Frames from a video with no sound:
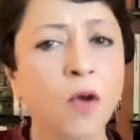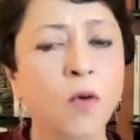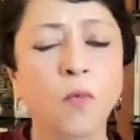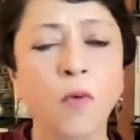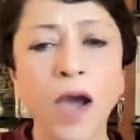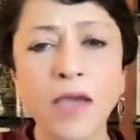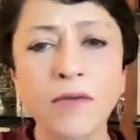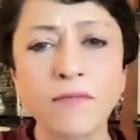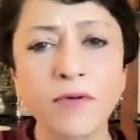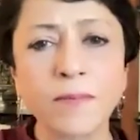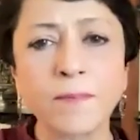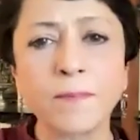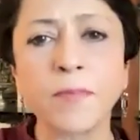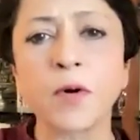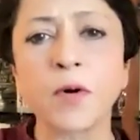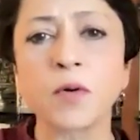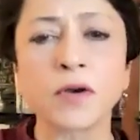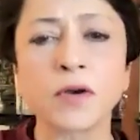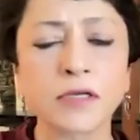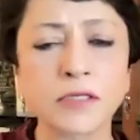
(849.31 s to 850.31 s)
Why were
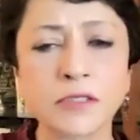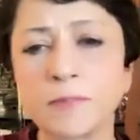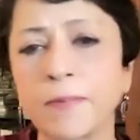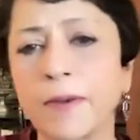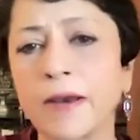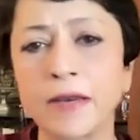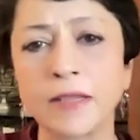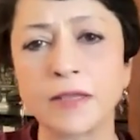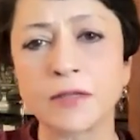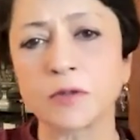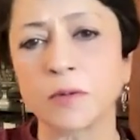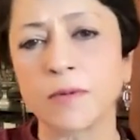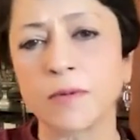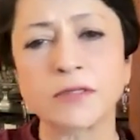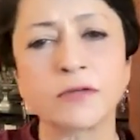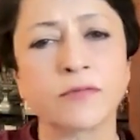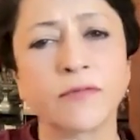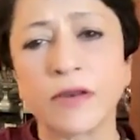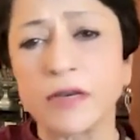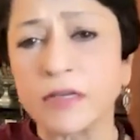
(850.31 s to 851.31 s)
brokers spending so
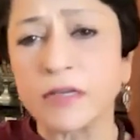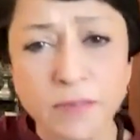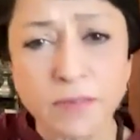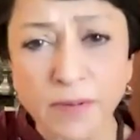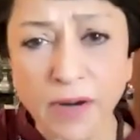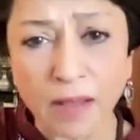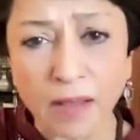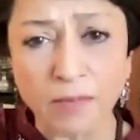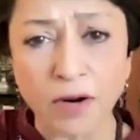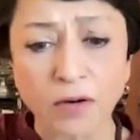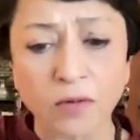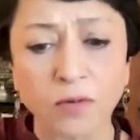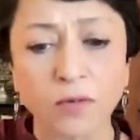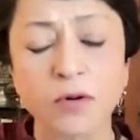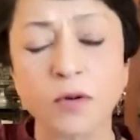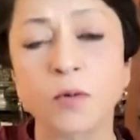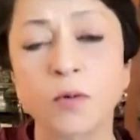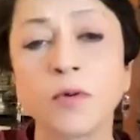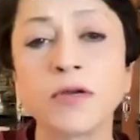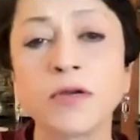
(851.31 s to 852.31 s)
much of energy? But I'm not
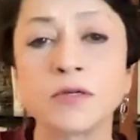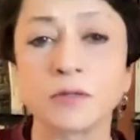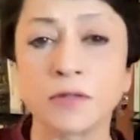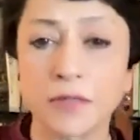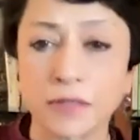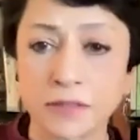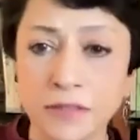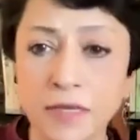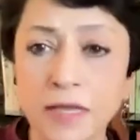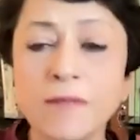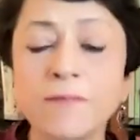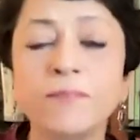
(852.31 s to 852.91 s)
going to go into this.